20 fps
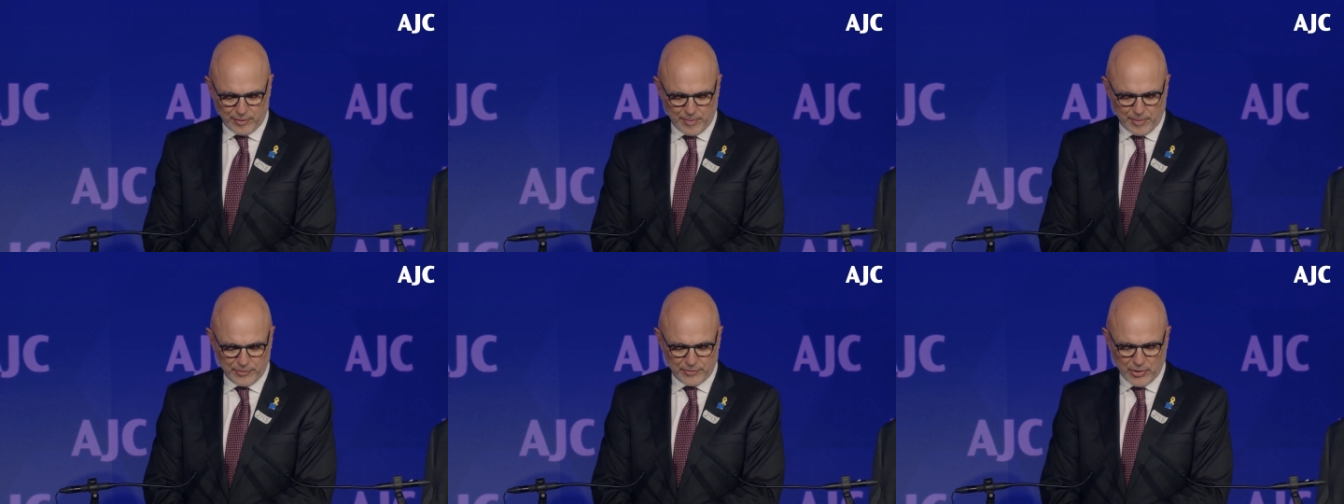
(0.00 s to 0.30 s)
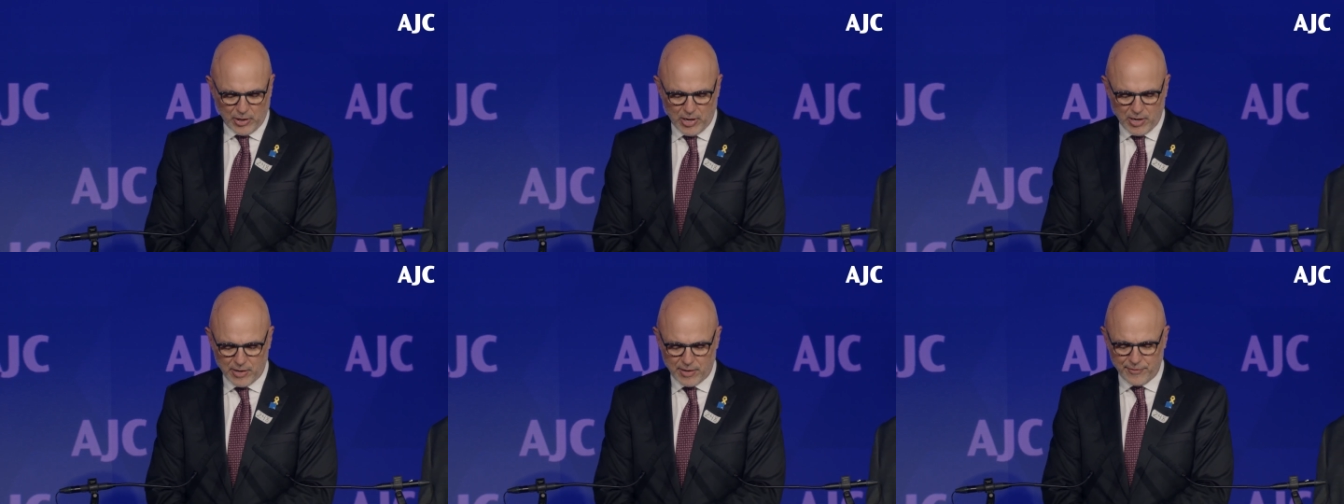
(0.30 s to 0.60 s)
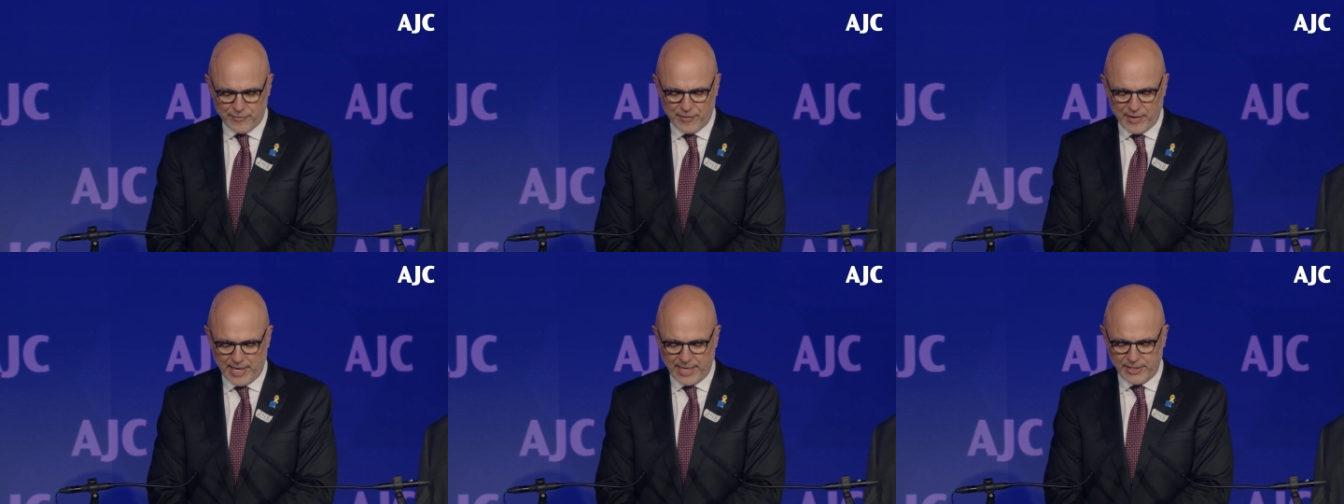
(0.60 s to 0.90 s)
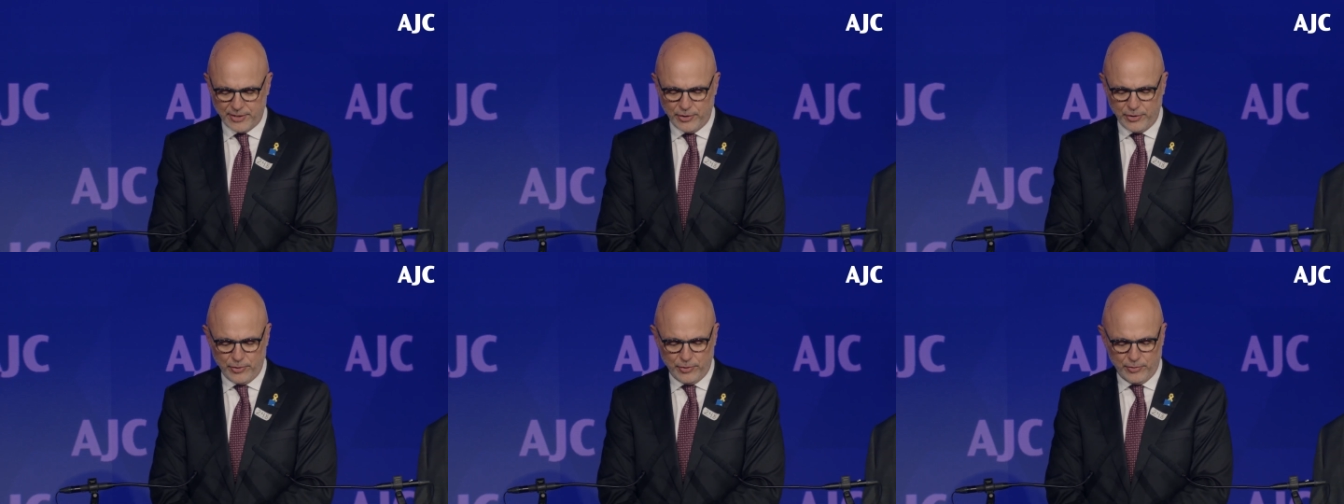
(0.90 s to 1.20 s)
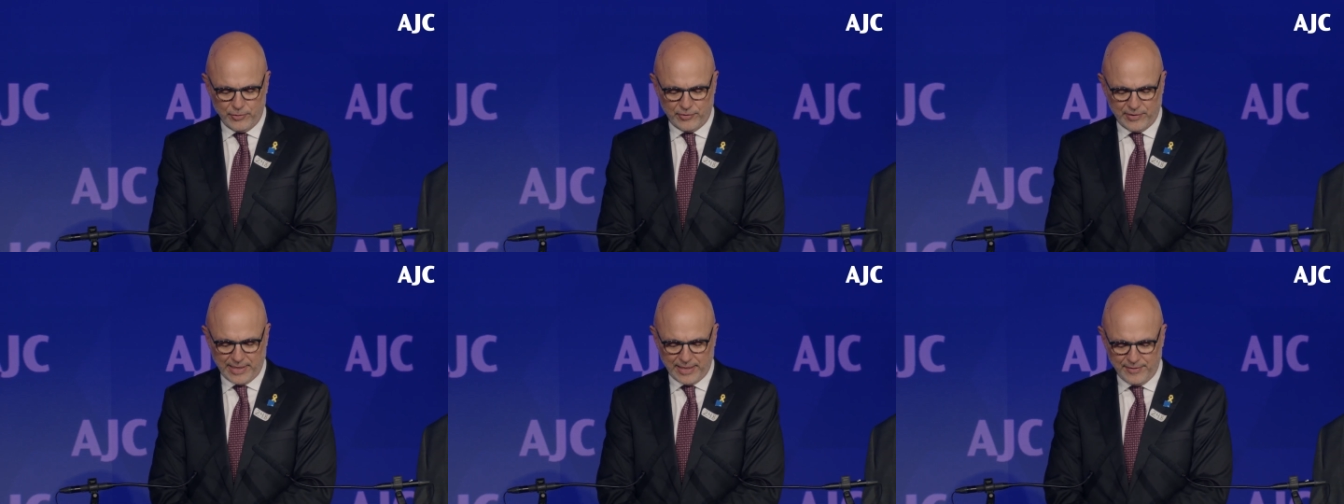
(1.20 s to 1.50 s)
to the most horrifying
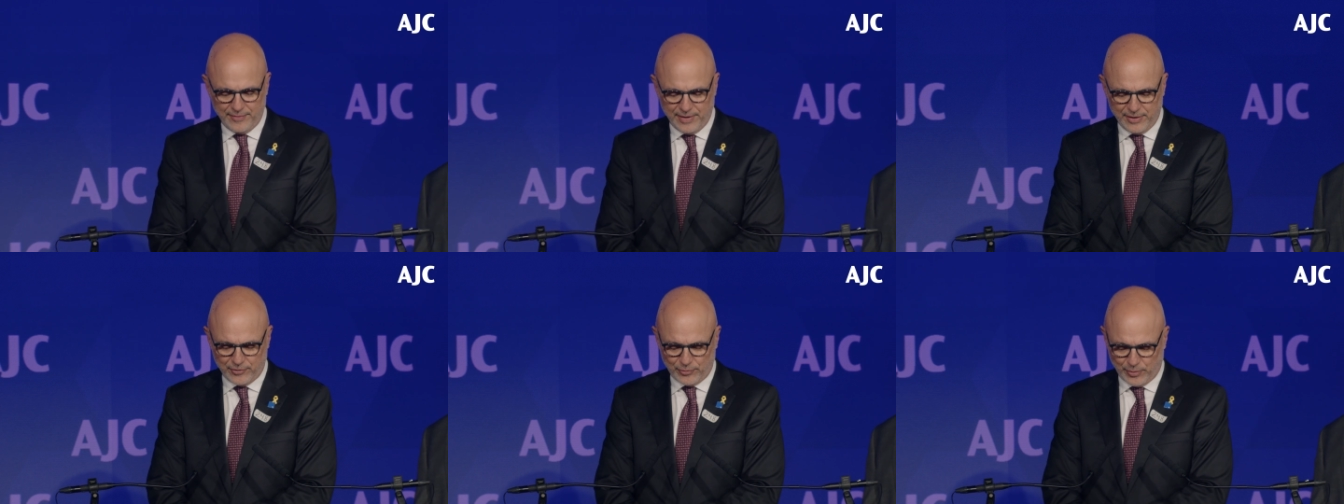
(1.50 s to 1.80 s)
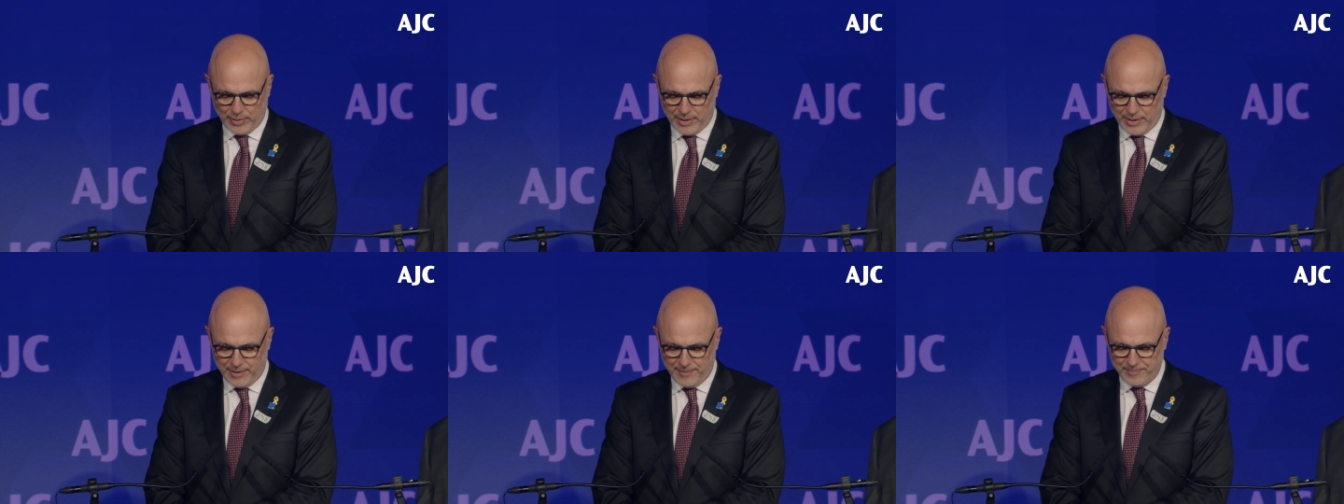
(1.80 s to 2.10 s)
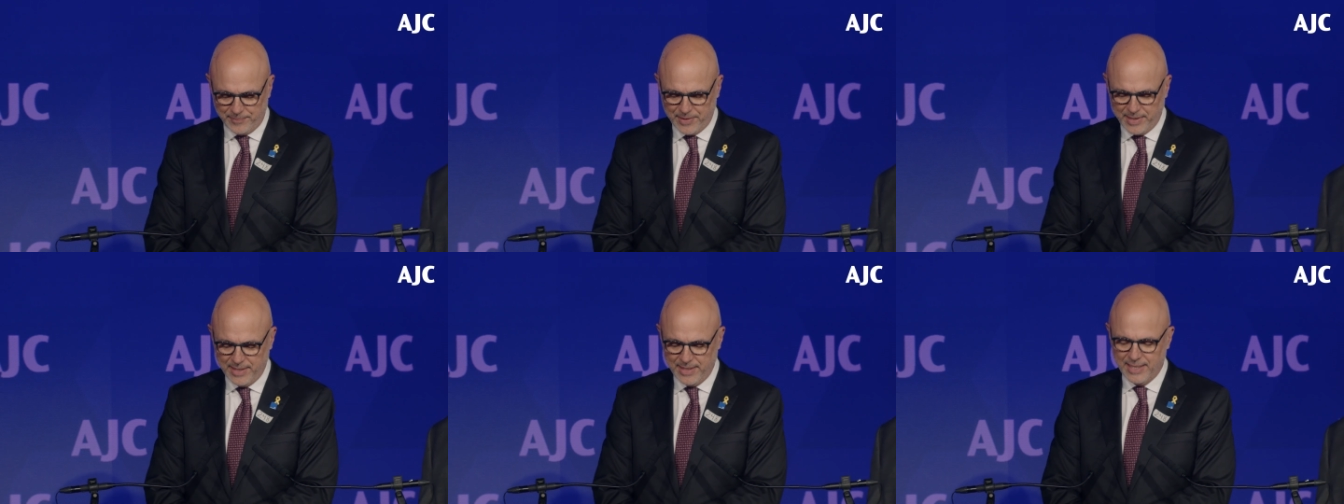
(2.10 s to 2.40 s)
news out of Israel,